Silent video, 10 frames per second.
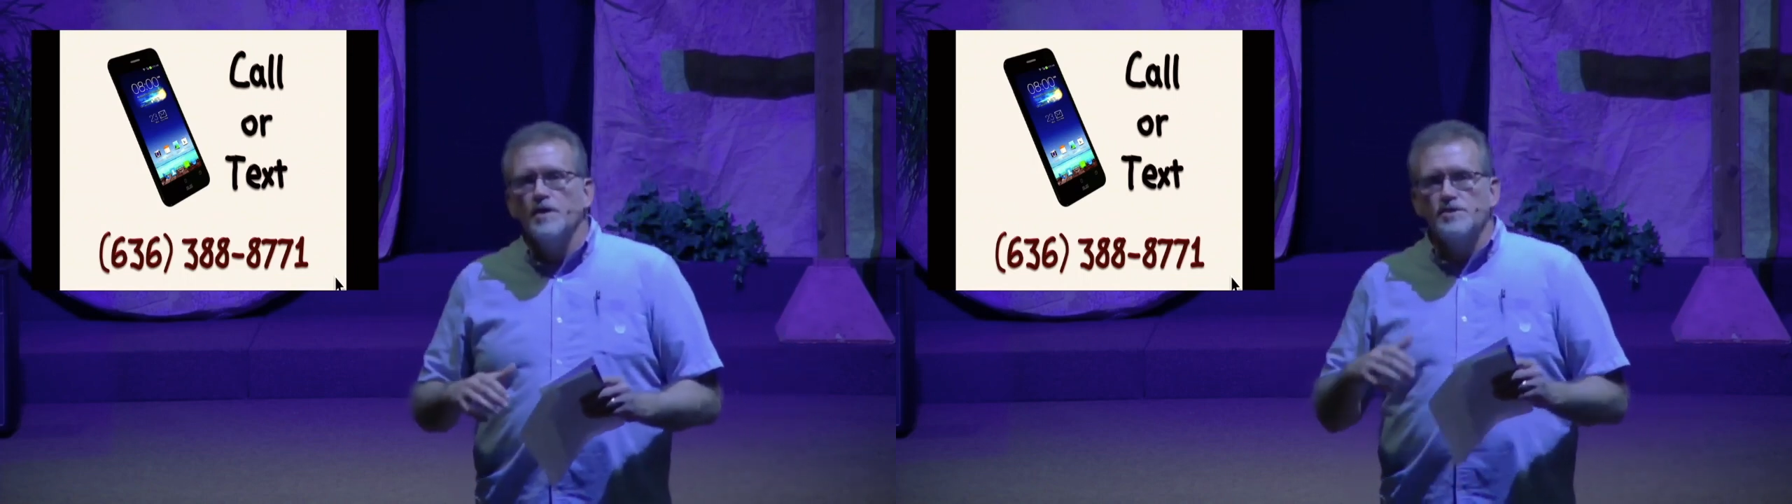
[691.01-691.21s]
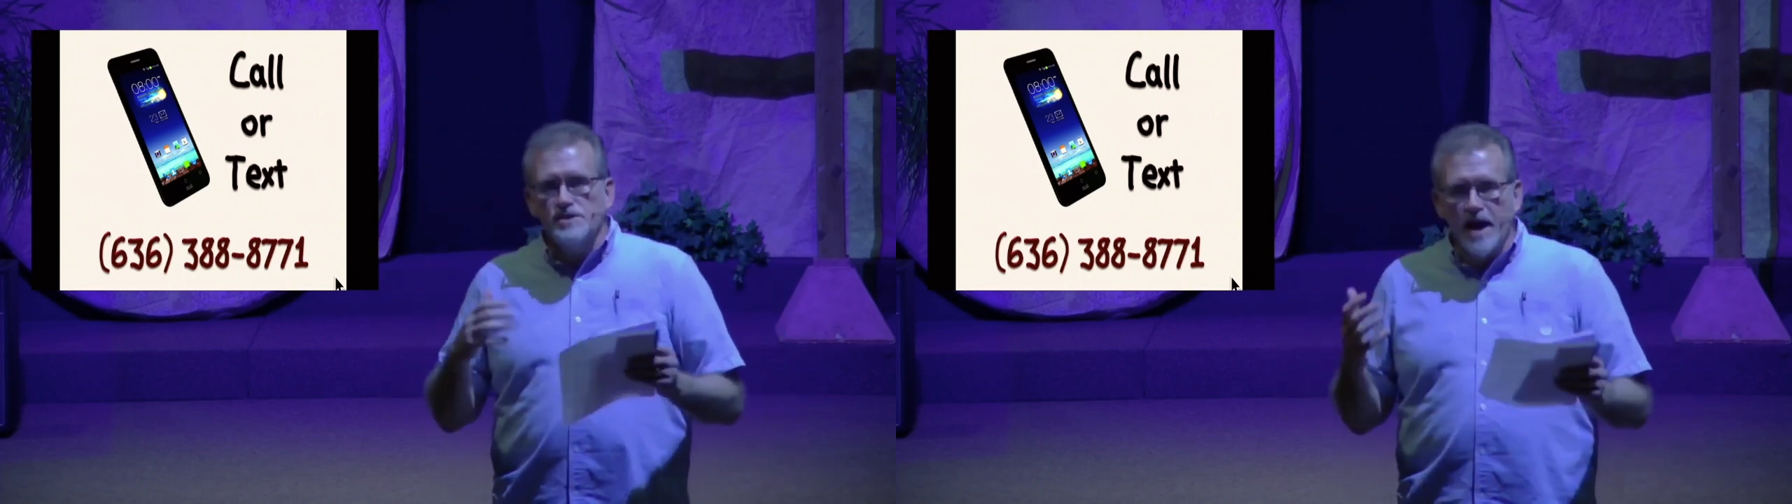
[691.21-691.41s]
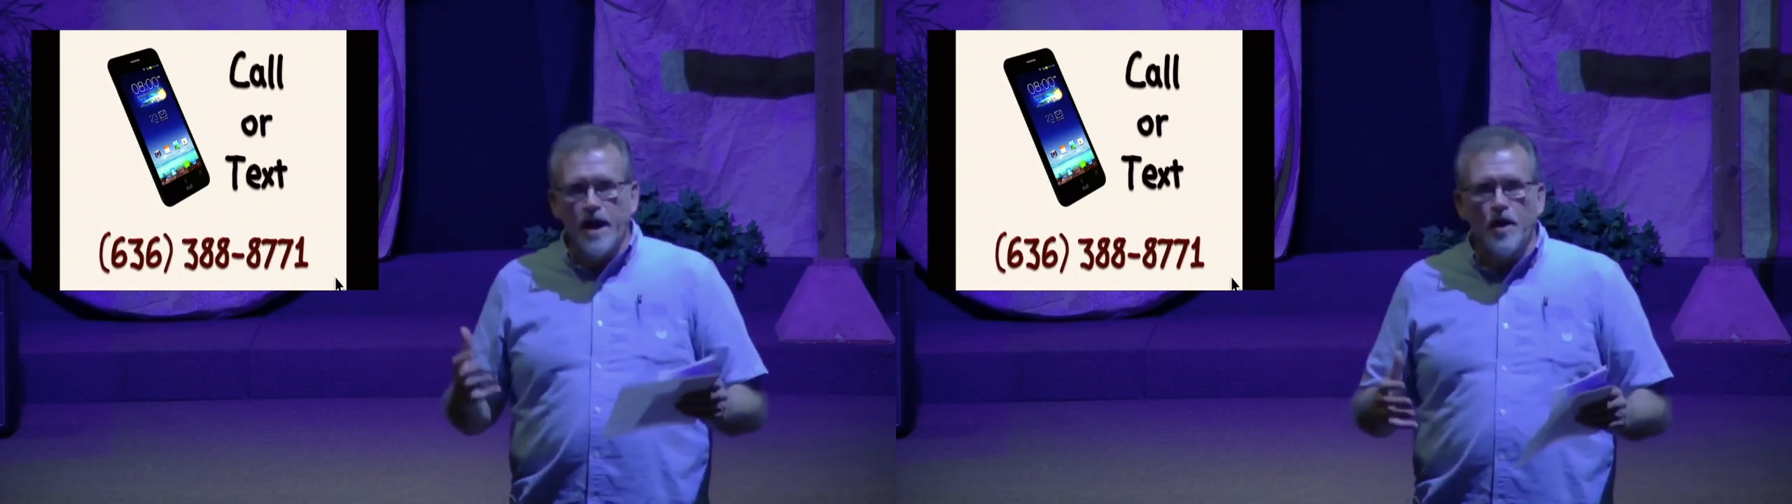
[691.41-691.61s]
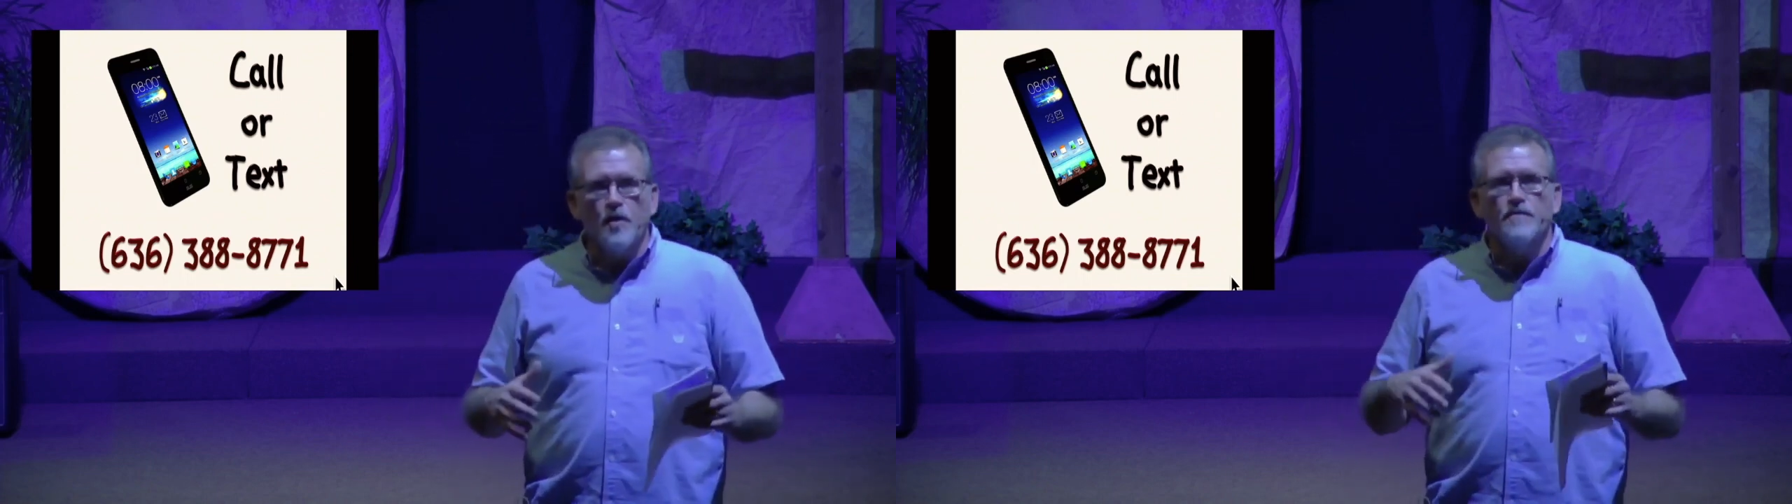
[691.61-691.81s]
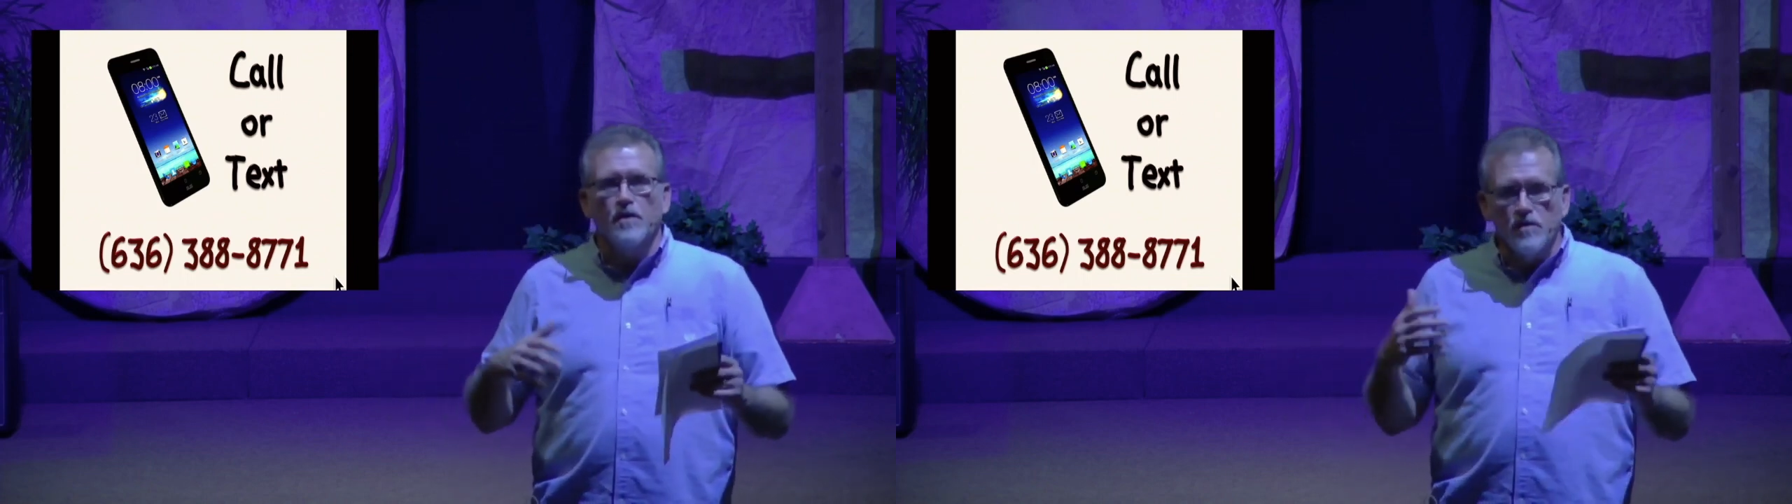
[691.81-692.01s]

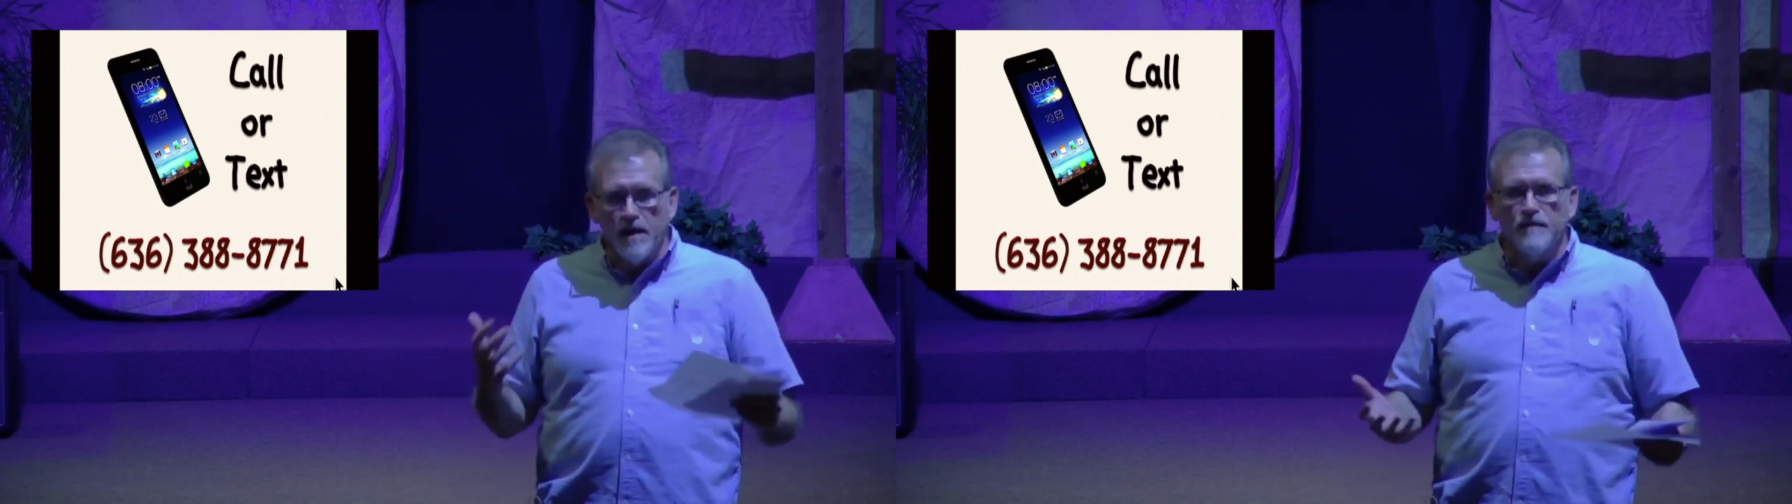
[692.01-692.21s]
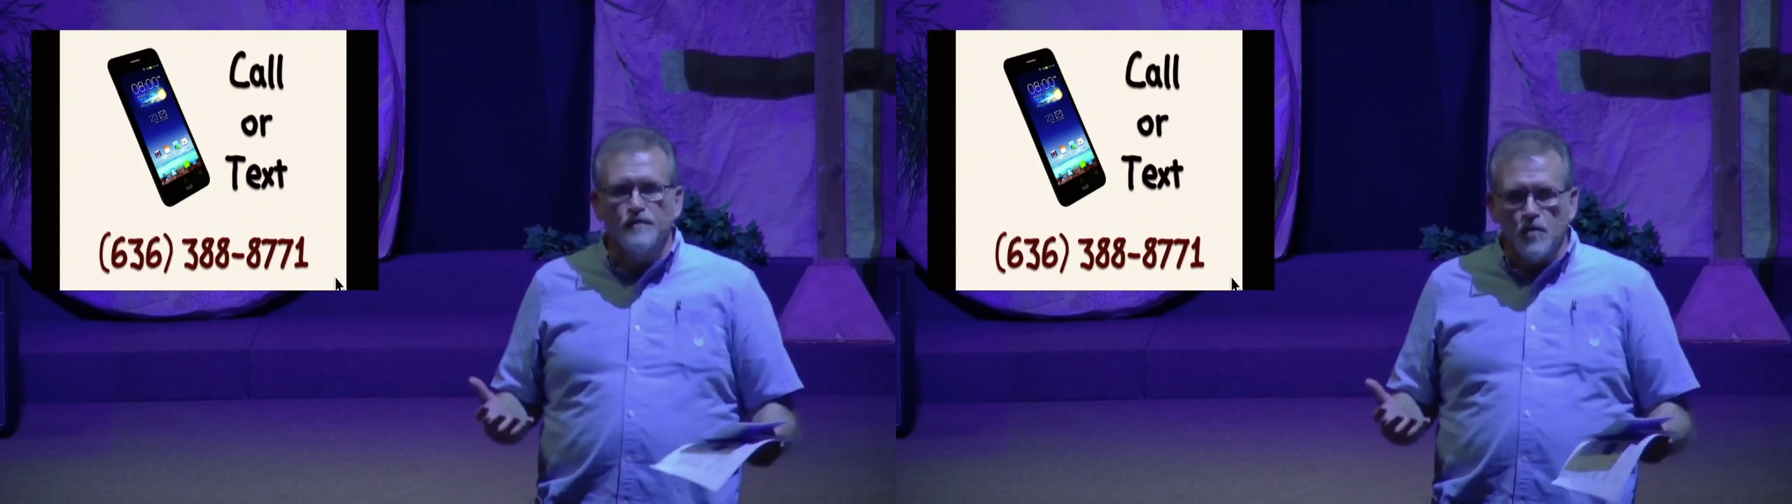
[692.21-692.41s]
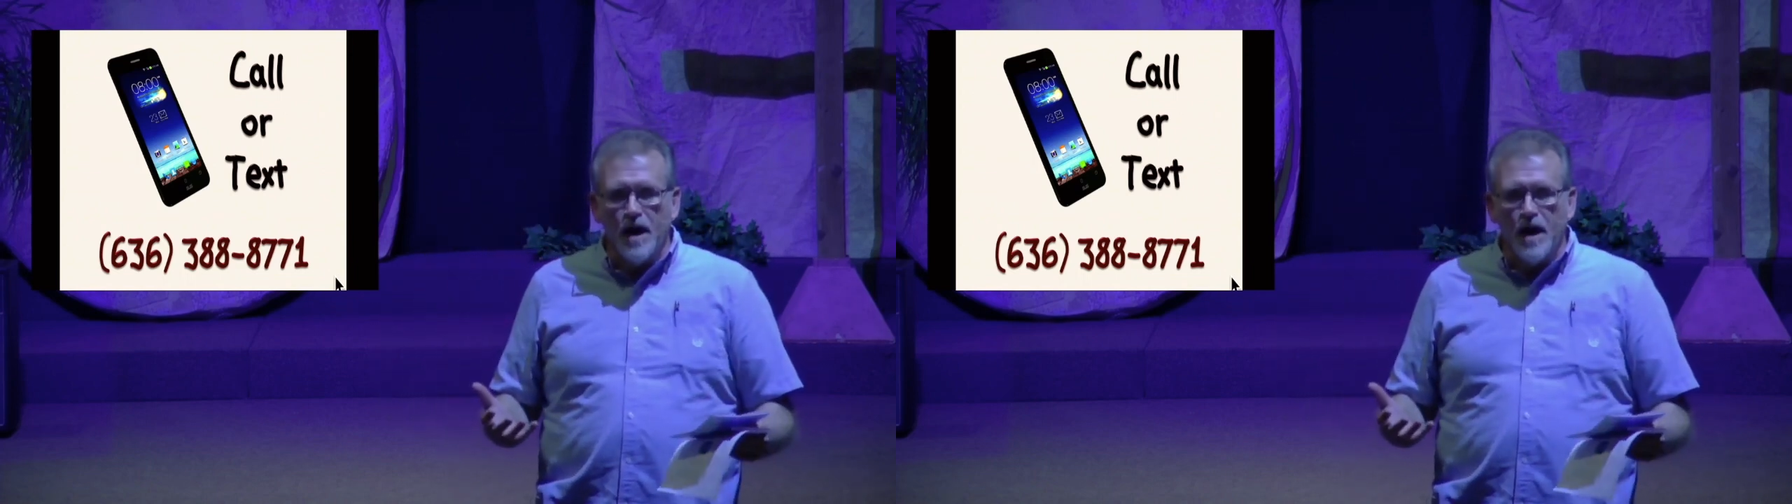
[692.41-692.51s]
share the love of